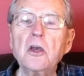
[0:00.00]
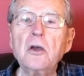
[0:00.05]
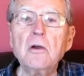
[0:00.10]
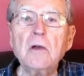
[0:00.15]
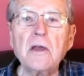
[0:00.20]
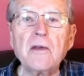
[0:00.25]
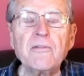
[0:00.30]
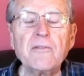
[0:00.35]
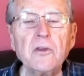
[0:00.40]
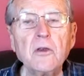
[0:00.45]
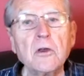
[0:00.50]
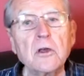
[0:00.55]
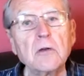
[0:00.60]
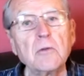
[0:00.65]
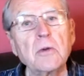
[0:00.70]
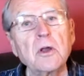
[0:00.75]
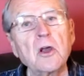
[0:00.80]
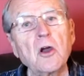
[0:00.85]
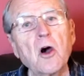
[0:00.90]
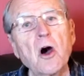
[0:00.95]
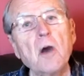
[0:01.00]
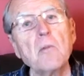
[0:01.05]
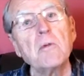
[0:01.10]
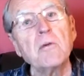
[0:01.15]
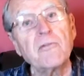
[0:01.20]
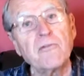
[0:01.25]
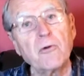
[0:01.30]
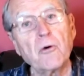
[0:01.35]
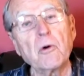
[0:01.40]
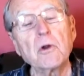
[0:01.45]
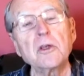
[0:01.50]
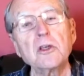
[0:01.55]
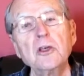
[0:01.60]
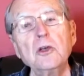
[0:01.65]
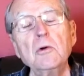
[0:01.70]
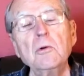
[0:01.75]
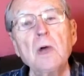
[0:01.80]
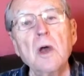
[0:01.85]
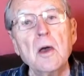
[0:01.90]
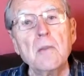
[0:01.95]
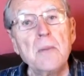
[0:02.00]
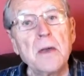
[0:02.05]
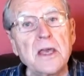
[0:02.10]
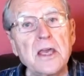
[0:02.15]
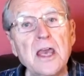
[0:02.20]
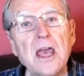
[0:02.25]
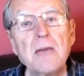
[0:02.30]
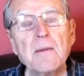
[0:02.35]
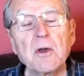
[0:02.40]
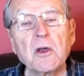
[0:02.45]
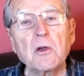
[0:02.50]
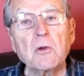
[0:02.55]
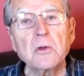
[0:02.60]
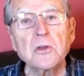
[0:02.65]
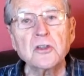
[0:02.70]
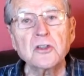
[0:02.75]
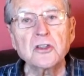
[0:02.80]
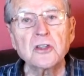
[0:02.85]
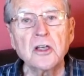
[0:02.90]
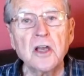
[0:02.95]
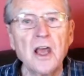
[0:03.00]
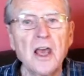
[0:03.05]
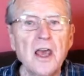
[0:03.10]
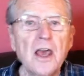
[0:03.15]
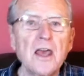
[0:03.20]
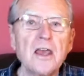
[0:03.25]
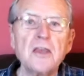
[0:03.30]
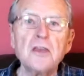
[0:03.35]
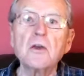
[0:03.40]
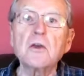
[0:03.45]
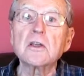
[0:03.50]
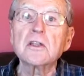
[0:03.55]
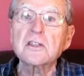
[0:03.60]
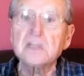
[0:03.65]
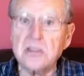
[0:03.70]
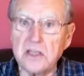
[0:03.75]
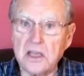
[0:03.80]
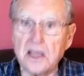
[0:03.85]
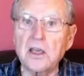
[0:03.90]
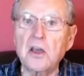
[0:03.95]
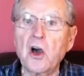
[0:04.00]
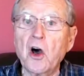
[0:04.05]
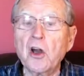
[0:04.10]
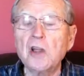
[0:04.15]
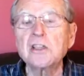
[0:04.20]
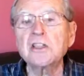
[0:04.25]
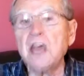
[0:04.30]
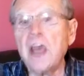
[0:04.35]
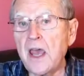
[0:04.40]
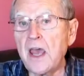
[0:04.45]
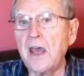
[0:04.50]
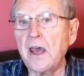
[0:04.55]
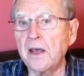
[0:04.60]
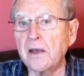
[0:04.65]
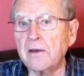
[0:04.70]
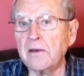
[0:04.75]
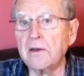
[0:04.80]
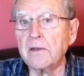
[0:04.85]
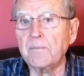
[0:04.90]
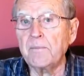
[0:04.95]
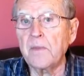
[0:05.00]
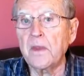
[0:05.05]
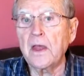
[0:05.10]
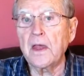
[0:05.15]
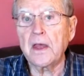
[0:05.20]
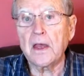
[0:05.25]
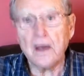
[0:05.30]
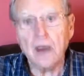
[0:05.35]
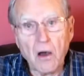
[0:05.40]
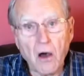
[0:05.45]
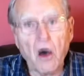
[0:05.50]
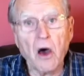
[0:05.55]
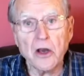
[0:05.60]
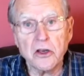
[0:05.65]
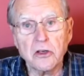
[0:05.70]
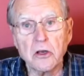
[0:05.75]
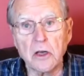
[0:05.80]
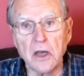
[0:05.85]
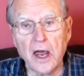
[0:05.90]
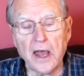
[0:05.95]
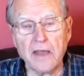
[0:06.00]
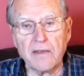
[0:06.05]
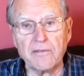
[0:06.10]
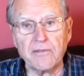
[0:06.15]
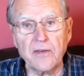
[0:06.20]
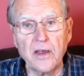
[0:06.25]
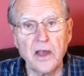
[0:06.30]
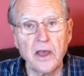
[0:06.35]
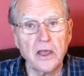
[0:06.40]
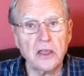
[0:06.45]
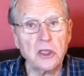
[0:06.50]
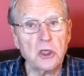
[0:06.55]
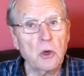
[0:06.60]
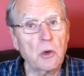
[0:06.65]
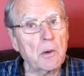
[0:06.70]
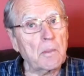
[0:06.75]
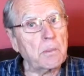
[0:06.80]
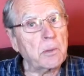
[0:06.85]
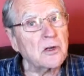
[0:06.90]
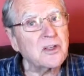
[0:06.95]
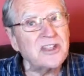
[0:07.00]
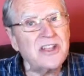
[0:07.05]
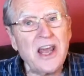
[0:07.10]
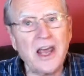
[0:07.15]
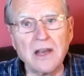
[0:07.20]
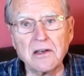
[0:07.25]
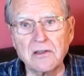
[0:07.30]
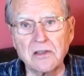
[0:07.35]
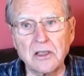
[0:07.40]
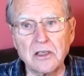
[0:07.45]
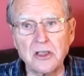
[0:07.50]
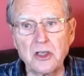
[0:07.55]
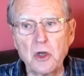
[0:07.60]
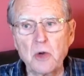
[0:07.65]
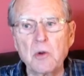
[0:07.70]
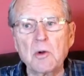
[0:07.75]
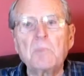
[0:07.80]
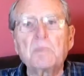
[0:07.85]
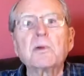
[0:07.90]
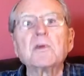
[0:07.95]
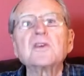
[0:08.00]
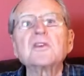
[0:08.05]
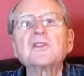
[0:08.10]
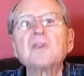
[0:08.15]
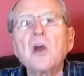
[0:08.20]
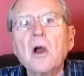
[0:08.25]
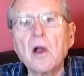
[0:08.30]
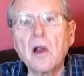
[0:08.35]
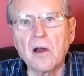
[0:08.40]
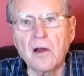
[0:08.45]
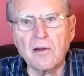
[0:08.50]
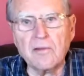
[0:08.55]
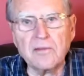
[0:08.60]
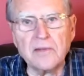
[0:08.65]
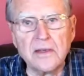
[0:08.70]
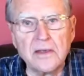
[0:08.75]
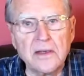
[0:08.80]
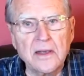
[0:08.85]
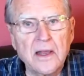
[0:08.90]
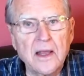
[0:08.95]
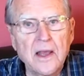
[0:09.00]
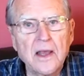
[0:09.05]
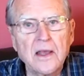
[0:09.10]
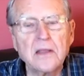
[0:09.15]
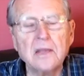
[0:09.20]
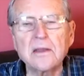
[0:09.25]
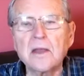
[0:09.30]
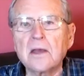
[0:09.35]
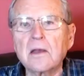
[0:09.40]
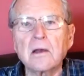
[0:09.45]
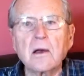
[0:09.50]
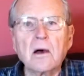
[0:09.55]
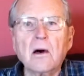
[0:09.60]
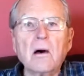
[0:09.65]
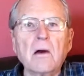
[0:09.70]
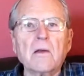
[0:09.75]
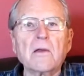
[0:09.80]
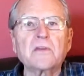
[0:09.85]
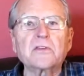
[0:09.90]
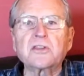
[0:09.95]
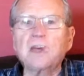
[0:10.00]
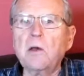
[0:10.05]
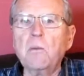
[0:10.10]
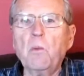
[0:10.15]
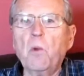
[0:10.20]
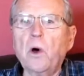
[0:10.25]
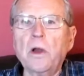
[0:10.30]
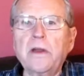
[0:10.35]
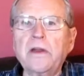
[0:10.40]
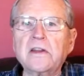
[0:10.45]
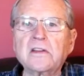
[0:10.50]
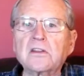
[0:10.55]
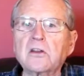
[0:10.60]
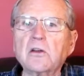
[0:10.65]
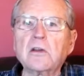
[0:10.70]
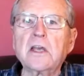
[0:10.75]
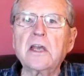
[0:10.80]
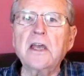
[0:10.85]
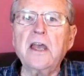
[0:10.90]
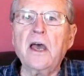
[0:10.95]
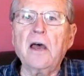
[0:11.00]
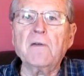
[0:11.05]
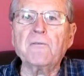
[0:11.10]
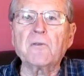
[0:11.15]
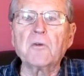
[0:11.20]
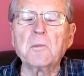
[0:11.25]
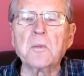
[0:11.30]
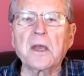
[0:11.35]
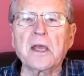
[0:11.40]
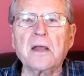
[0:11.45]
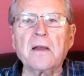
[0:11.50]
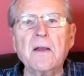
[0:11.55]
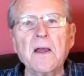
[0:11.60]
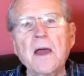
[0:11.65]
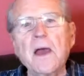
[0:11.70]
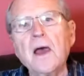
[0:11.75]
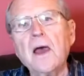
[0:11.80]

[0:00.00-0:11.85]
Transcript: you, if you can recall, before you became a Christian, you could see God's hand on your life. You were protected, you were preserved, and you think, oh, someone is looking out for me.